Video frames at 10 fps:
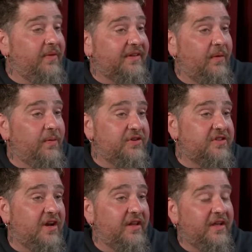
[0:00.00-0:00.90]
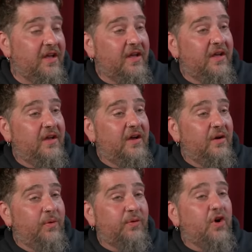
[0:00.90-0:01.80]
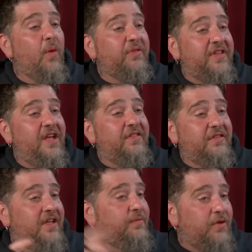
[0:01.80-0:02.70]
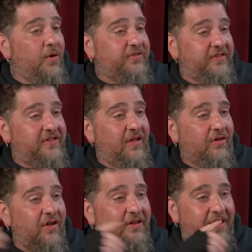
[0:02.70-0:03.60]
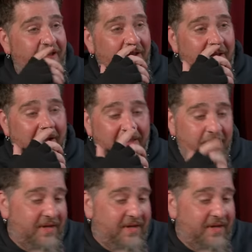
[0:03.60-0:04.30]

like that. We were just kind of like, we would go up with Keith, and Keith would host the cellar all night, mm. and then mm-hmm.